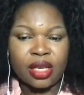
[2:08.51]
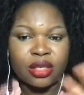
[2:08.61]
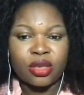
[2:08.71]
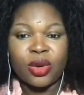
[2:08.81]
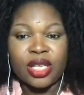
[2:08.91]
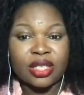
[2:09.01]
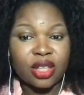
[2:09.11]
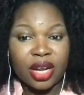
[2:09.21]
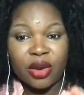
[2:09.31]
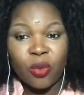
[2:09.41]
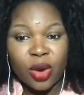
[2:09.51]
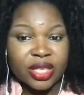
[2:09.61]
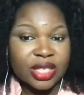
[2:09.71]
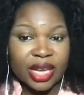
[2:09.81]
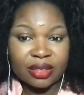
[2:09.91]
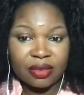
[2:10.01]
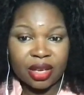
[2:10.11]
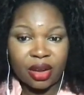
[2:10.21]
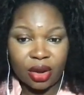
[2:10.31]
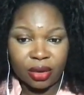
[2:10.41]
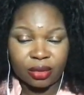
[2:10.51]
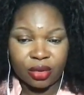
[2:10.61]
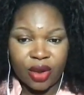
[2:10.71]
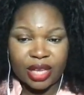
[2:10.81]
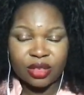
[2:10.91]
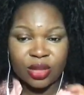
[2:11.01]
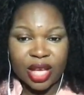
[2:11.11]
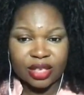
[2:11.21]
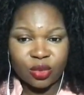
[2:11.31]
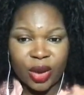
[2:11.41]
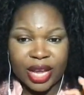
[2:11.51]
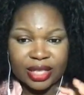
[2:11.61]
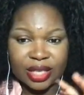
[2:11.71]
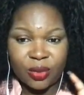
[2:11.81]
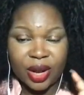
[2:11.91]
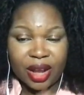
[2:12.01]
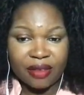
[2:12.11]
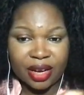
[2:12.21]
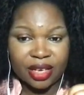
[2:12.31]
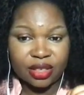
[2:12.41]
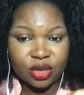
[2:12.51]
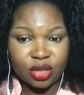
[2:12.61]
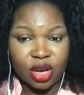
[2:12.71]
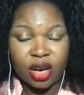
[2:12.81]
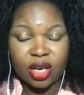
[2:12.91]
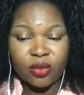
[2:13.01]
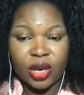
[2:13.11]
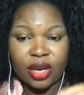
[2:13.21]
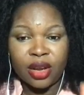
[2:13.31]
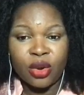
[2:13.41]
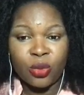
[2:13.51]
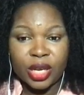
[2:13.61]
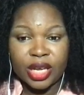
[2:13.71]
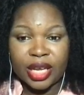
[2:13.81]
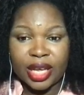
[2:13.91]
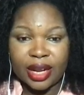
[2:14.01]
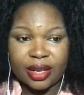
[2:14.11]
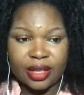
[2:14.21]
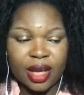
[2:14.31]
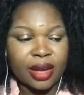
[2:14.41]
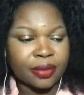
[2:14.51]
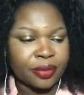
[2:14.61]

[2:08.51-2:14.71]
So it's not a one size fit all right? So that's why I say whatever it is you're struggling with, we can get it done.